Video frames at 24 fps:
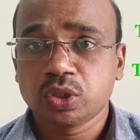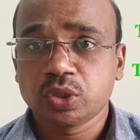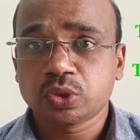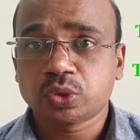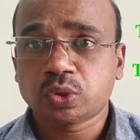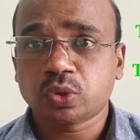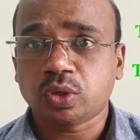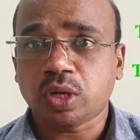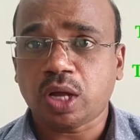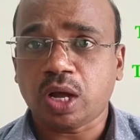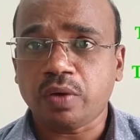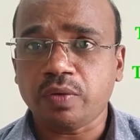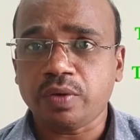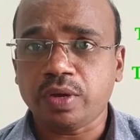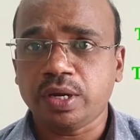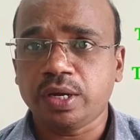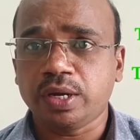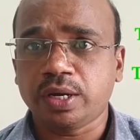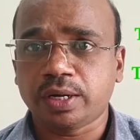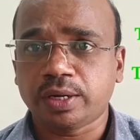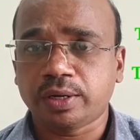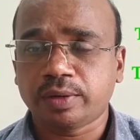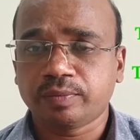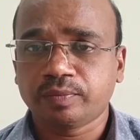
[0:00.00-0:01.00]
So now
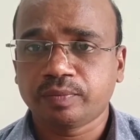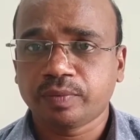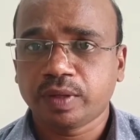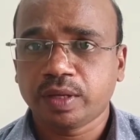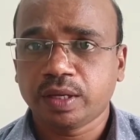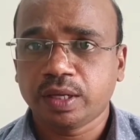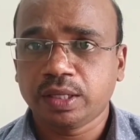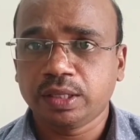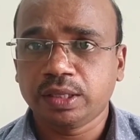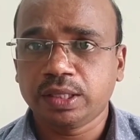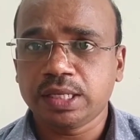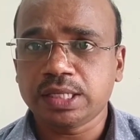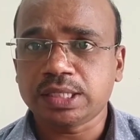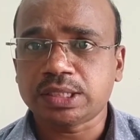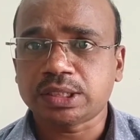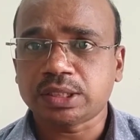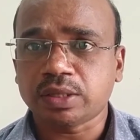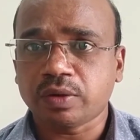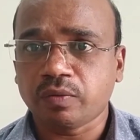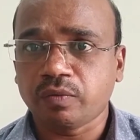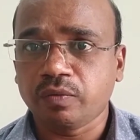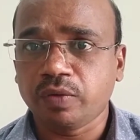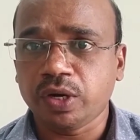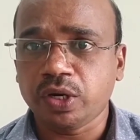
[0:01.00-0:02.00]
here in
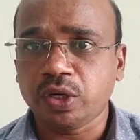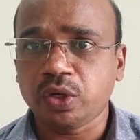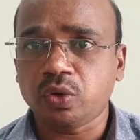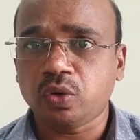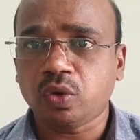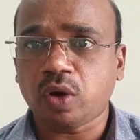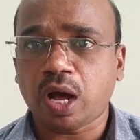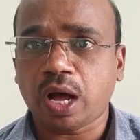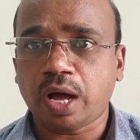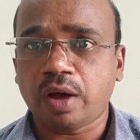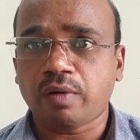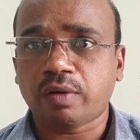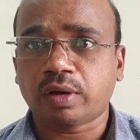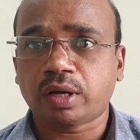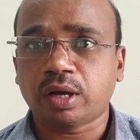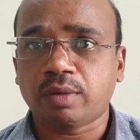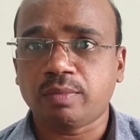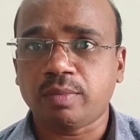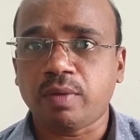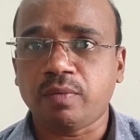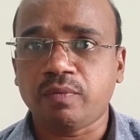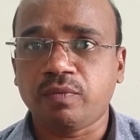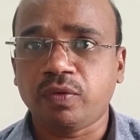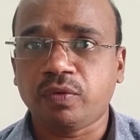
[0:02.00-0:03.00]
this video I have
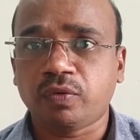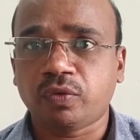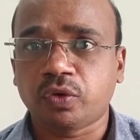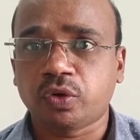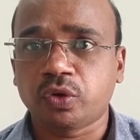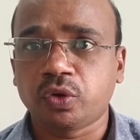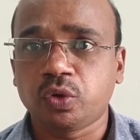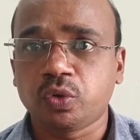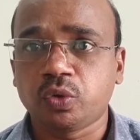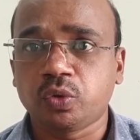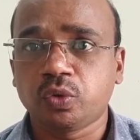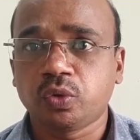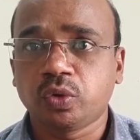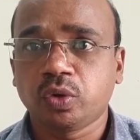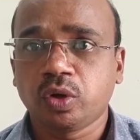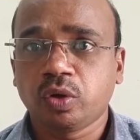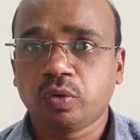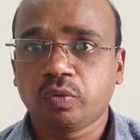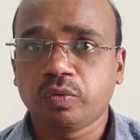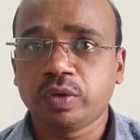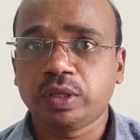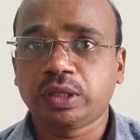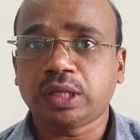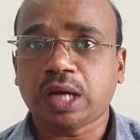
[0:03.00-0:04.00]
come up before
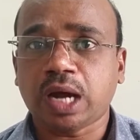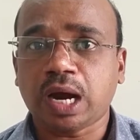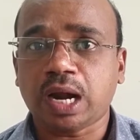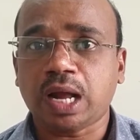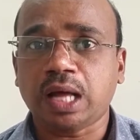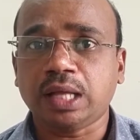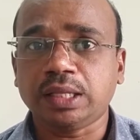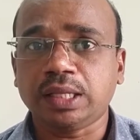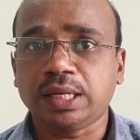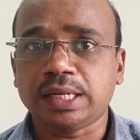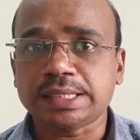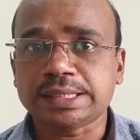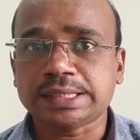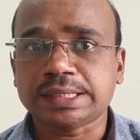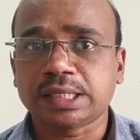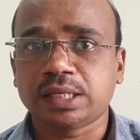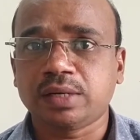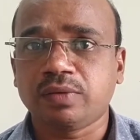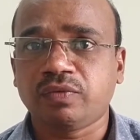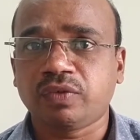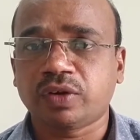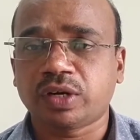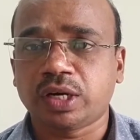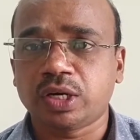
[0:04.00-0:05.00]
you with another
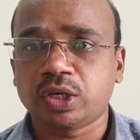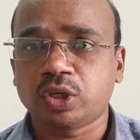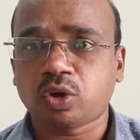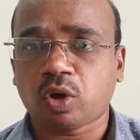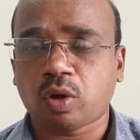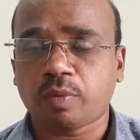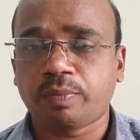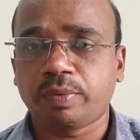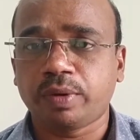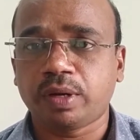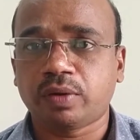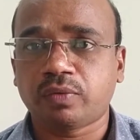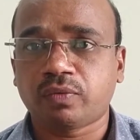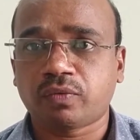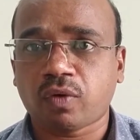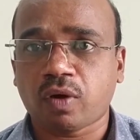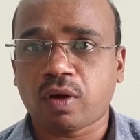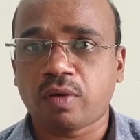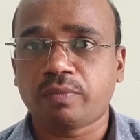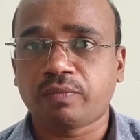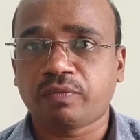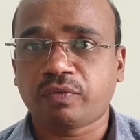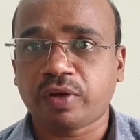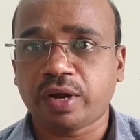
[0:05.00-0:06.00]
significant topic
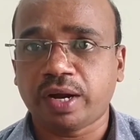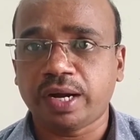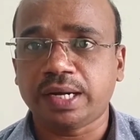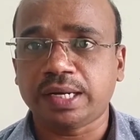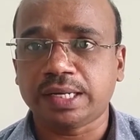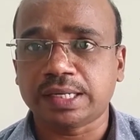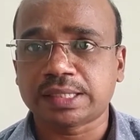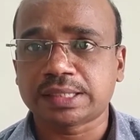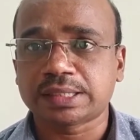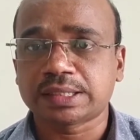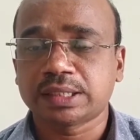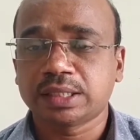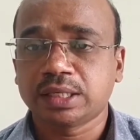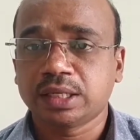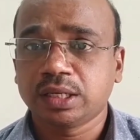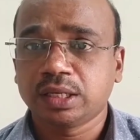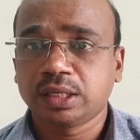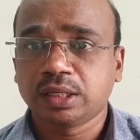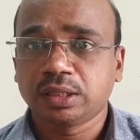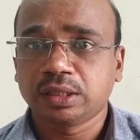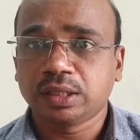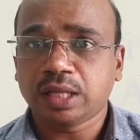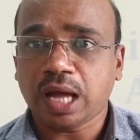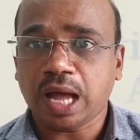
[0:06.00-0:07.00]
from phonetics,
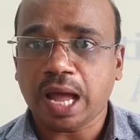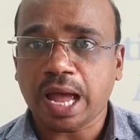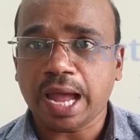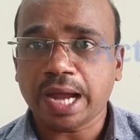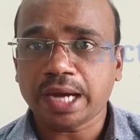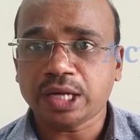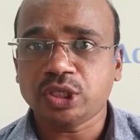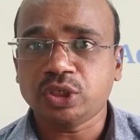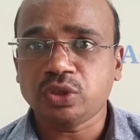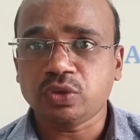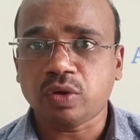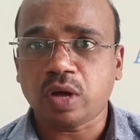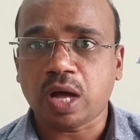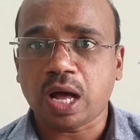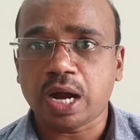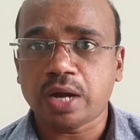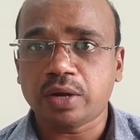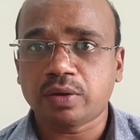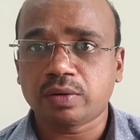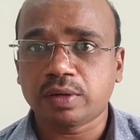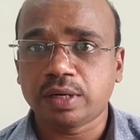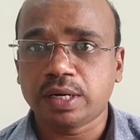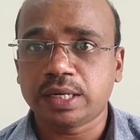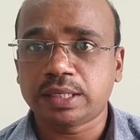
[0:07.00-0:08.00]
the active
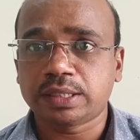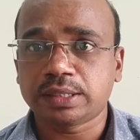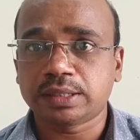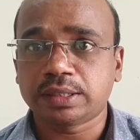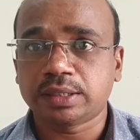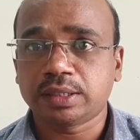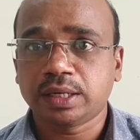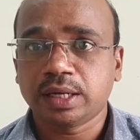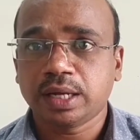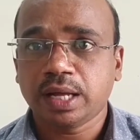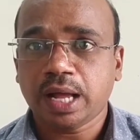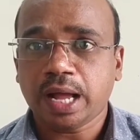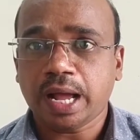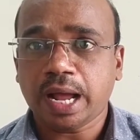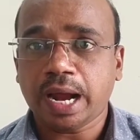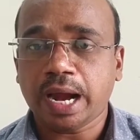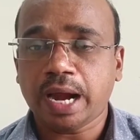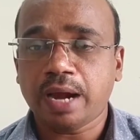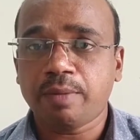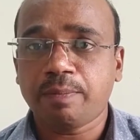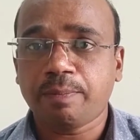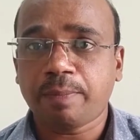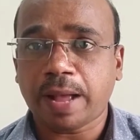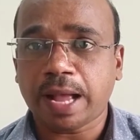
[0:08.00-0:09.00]
articulator
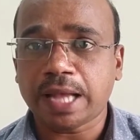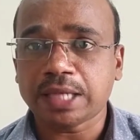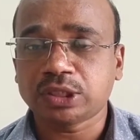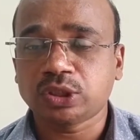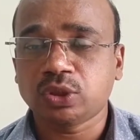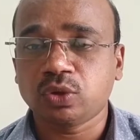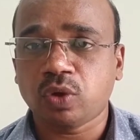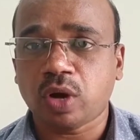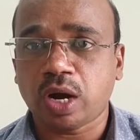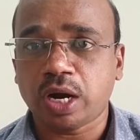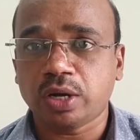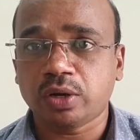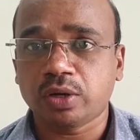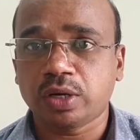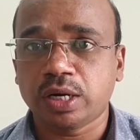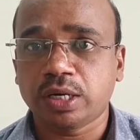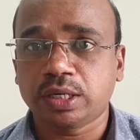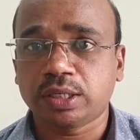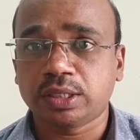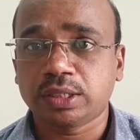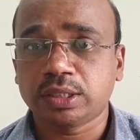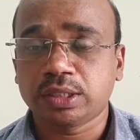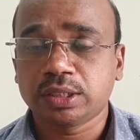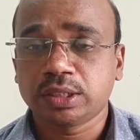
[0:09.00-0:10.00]
and passive
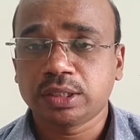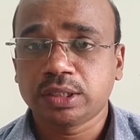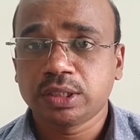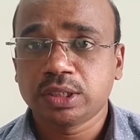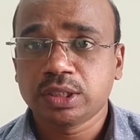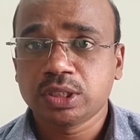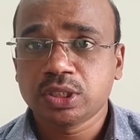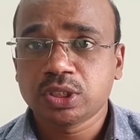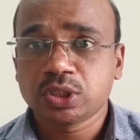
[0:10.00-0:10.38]
articulator.